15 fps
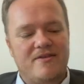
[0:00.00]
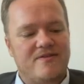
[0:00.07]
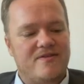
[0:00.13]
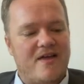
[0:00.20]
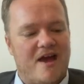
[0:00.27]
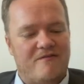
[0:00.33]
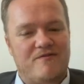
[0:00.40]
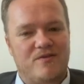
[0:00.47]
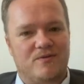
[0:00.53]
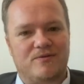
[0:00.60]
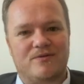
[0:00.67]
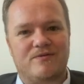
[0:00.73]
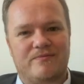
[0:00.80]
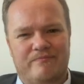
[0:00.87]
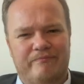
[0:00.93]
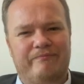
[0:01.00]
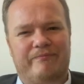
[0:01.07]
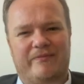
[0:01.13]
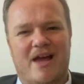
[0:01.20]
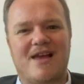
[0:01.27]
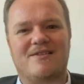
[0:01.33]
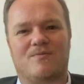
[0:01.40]

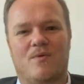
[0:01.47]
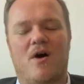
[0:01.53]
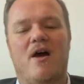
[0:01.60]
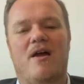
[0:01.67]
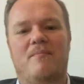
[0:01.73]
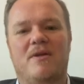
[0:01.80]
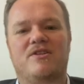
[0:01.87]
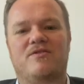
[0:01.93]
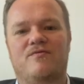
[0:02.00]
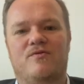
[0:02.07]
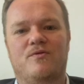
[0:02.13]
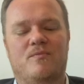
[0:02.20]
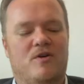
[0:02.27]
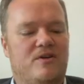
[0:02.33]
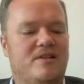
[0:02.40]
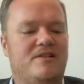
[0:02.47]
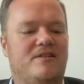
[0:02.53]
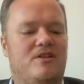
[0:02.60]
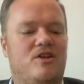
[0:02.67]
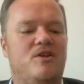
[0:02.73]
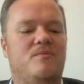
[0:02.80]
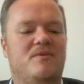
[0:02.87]
That's what I imagine full-bodied
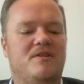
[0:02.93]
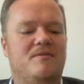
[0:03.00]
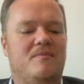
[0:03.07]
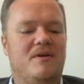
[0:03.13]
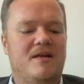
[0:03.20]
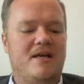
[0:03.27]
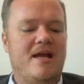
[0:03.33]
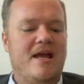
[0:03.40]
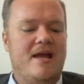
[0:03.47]
Cuban to be.